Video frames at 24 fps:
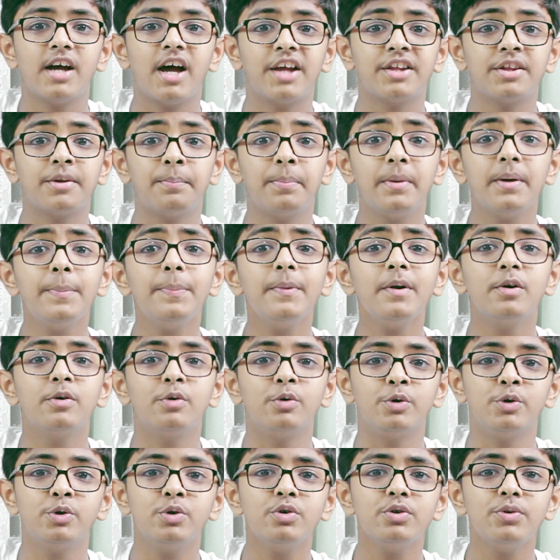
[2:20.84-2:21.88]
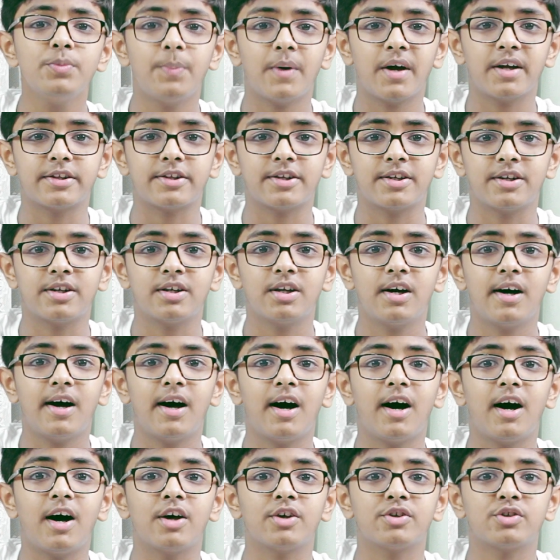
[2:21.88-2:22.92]
And the people who use Python
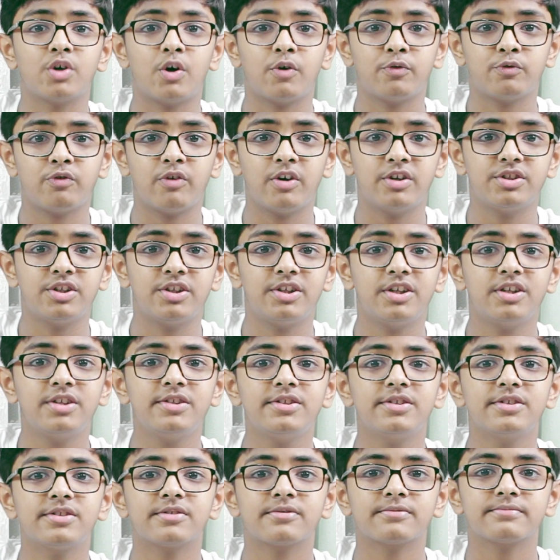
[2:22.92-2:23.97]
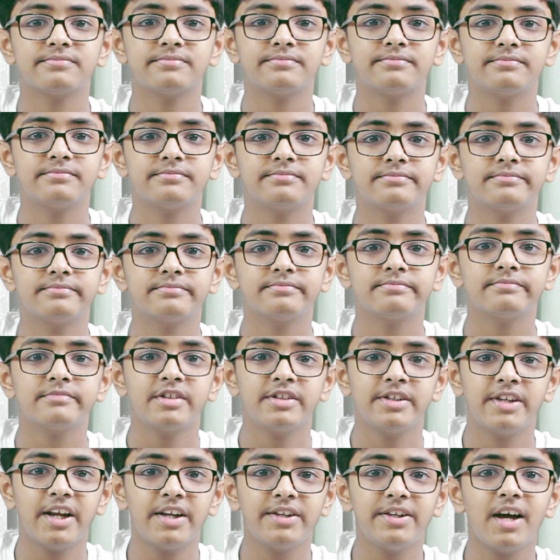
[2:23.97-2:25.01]
are software engineers,
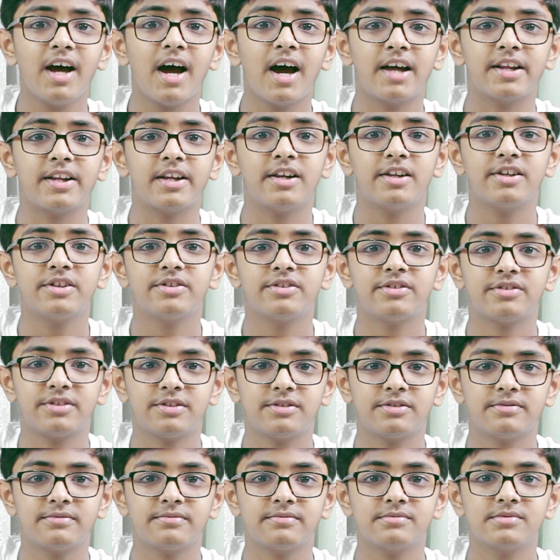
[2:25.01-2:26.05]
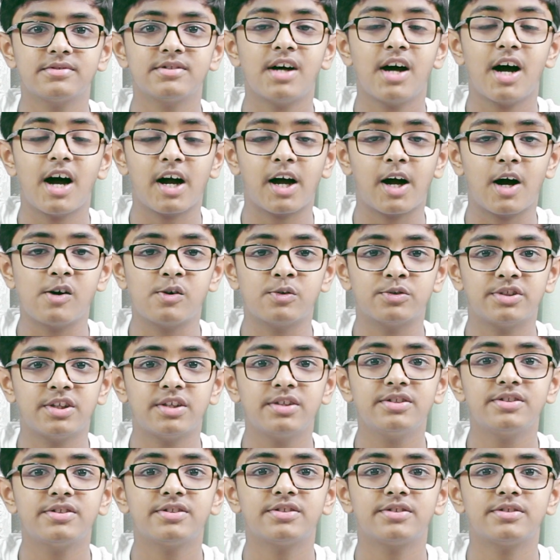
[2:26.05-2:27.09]
data analysts,
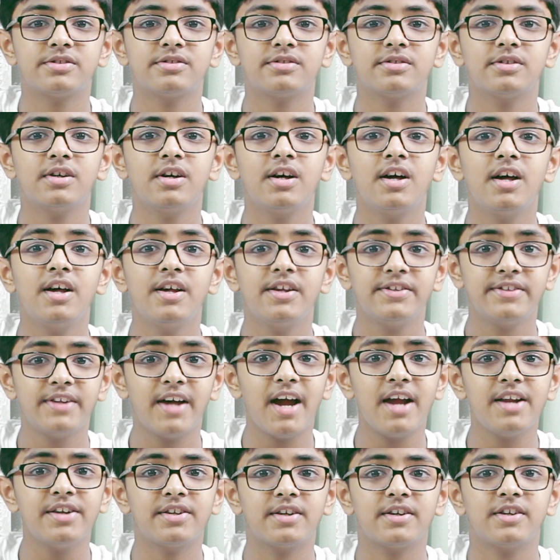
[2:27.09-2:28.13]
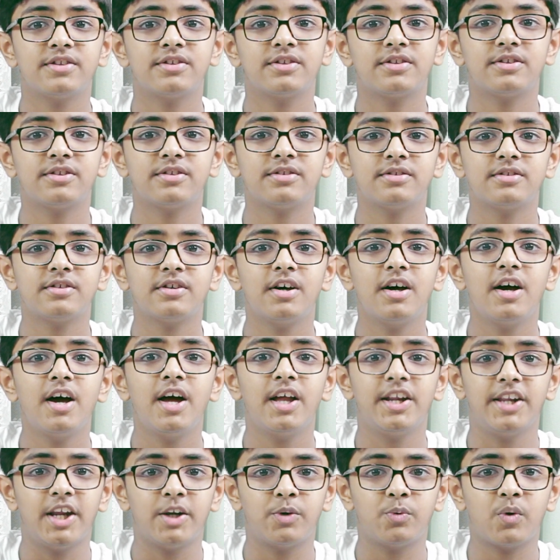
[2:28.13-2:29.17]
accountants, scientists,
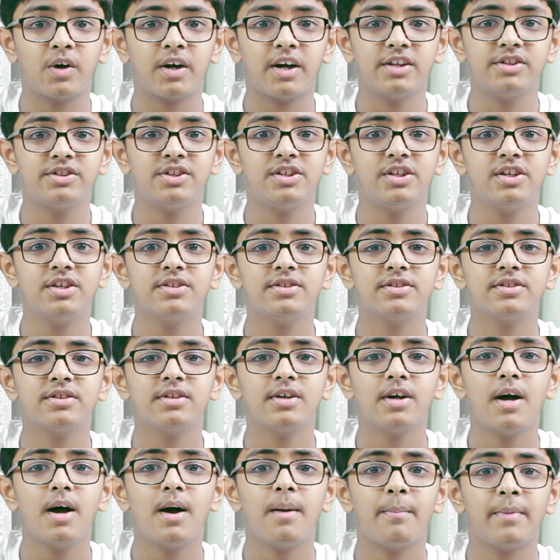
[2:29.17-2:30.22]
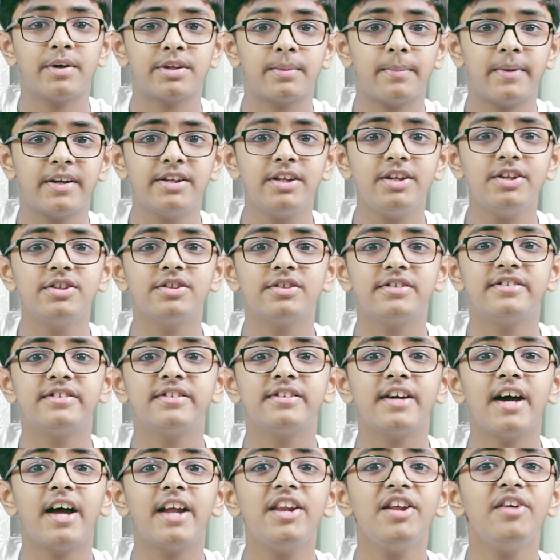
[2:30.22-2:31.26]
network engineers, mathematicians,
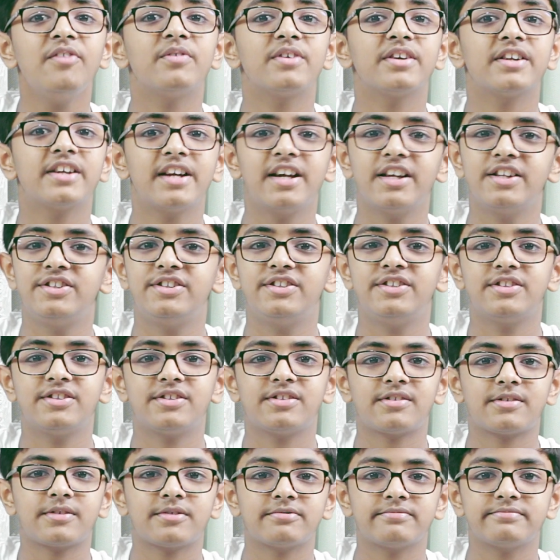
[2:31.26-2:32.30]
and even kids.